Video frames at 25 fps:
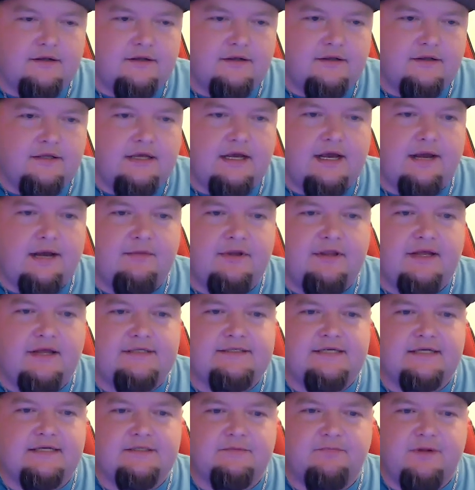yeah. I mean,
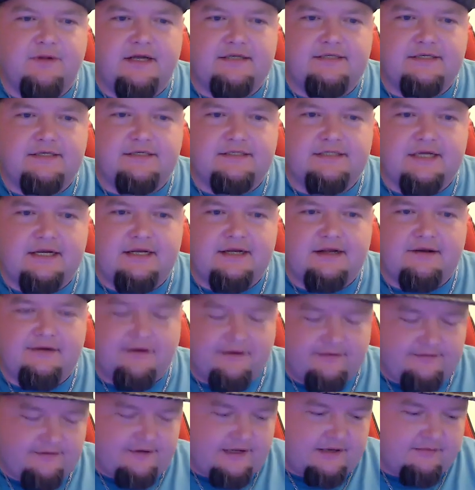that's not surprising, Jane at
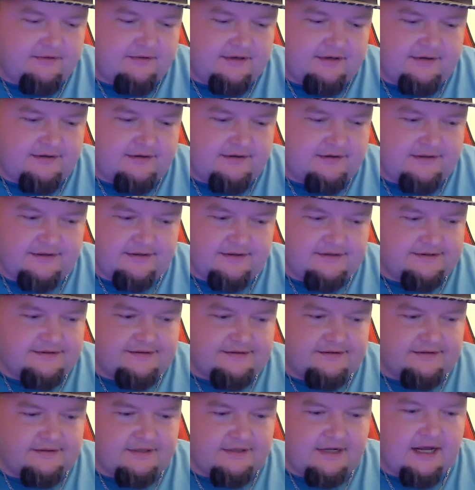all. I mean,
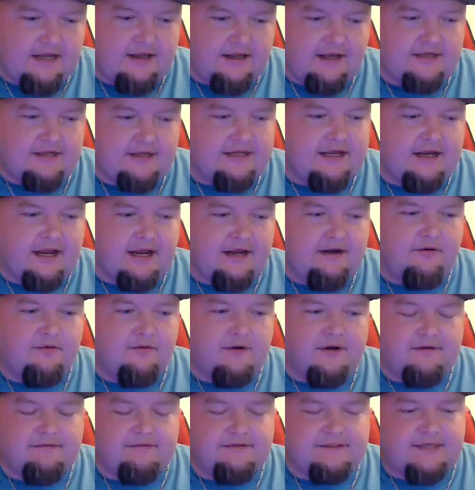I, again, I don't
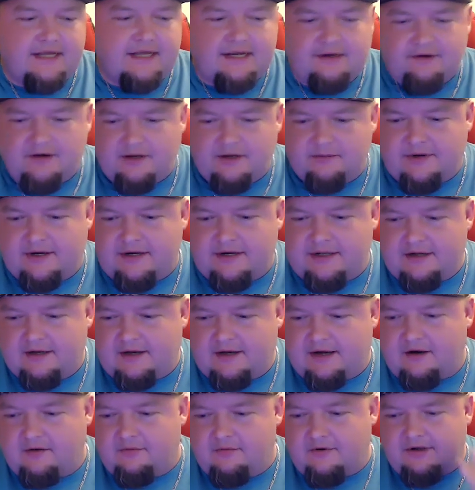want to slander
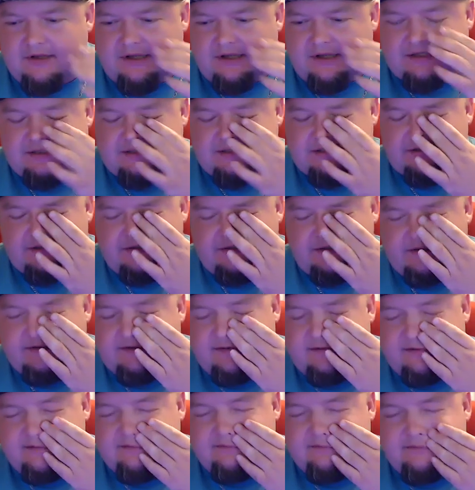anybody. I don't want to like
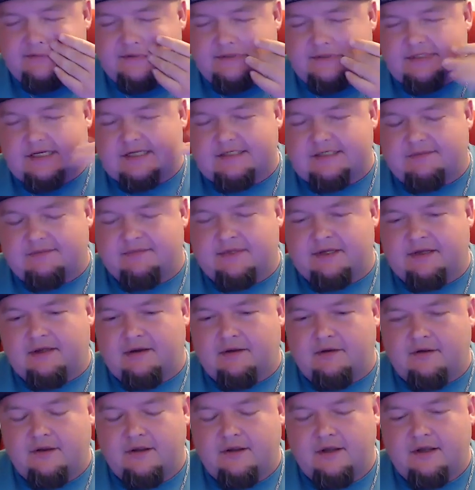say something
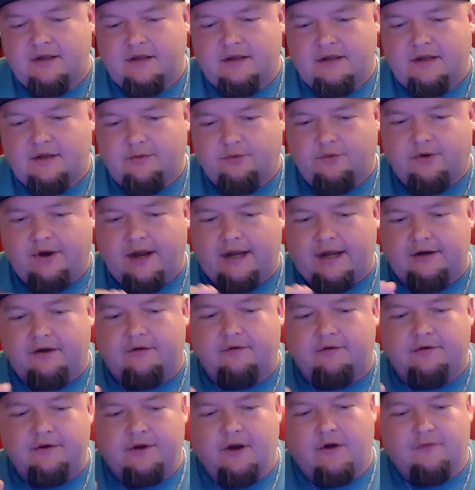where I
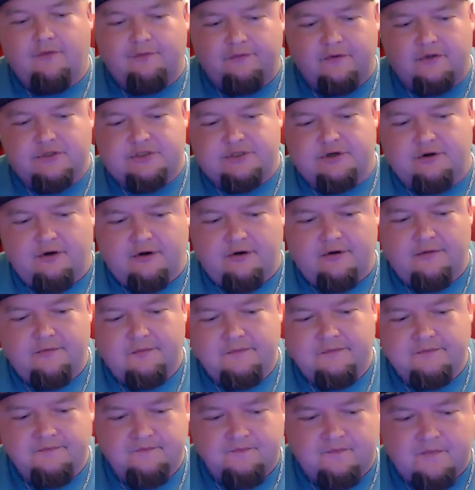don't know for sure.
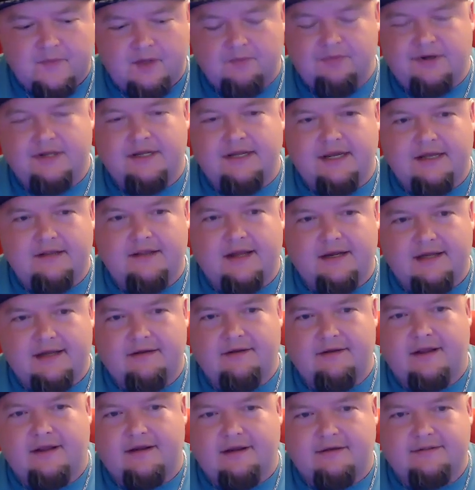But again, like I
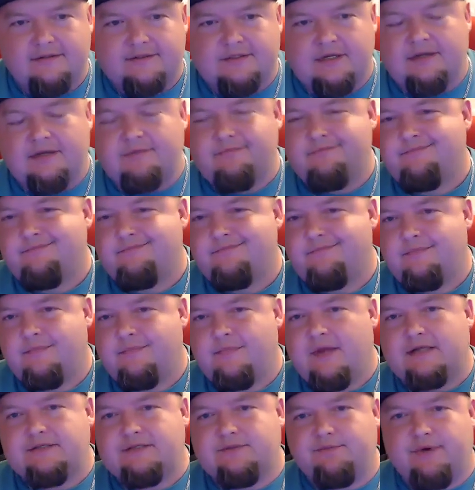like I was saying,
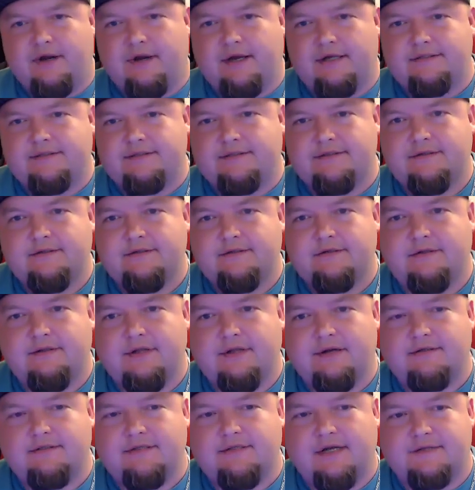not surprised.
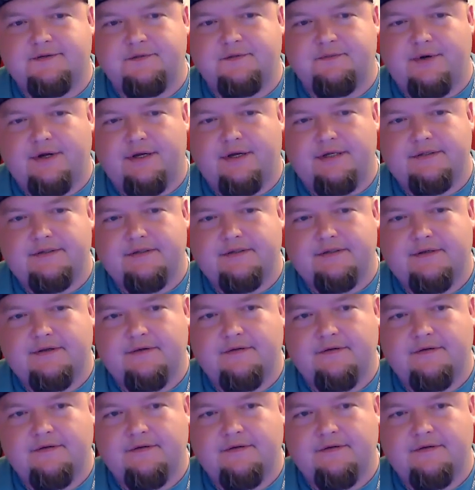I was not surprised.